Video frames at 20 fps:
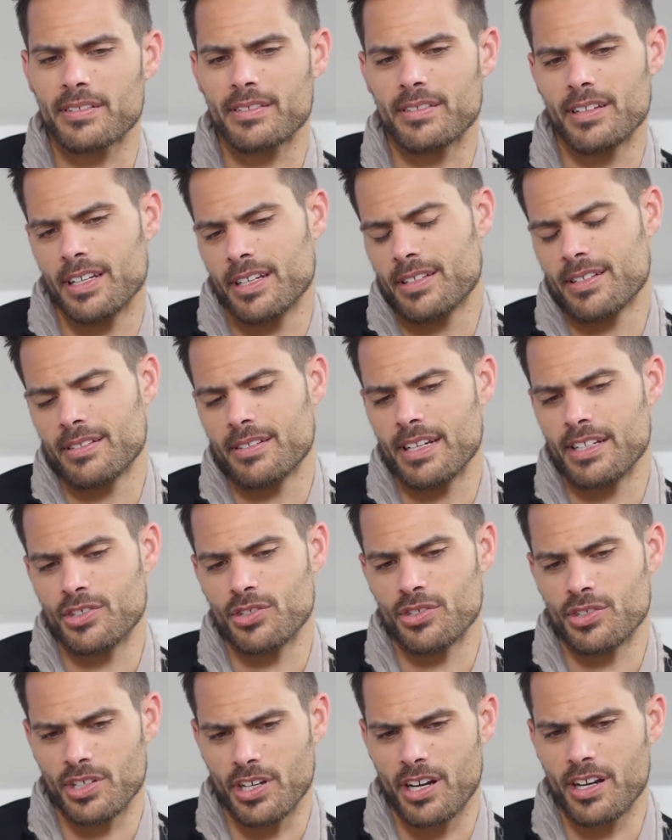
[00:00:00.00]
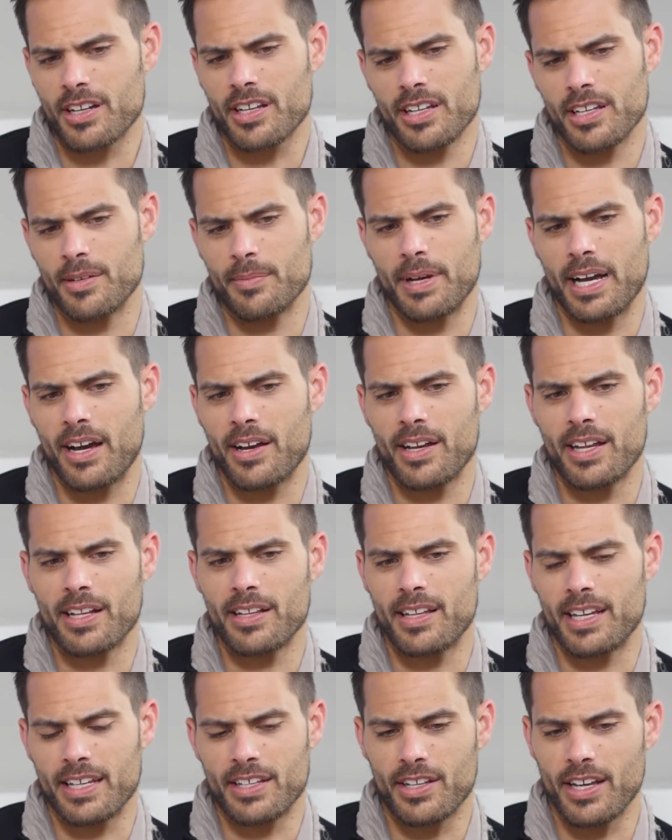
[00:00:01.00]
like as you're talking about it,
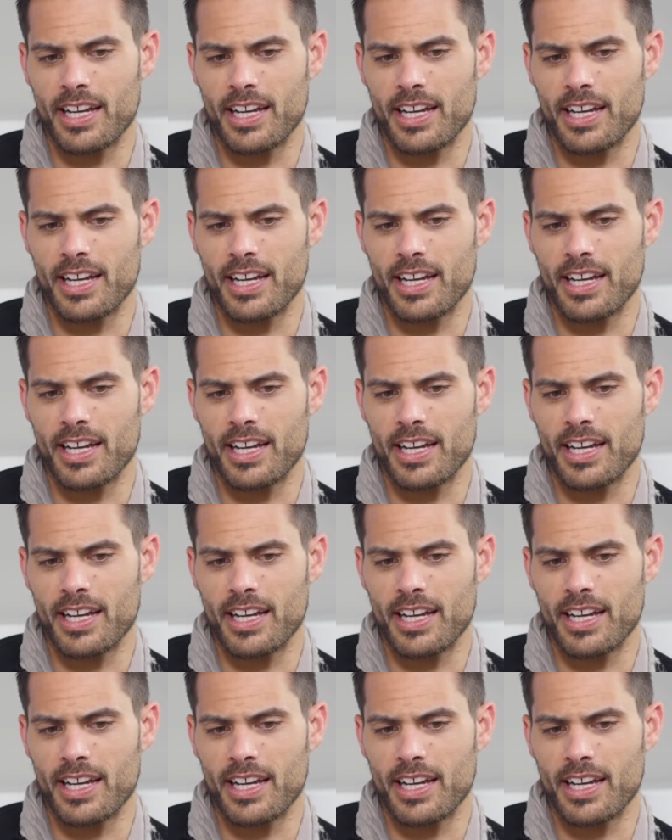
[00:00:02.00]
like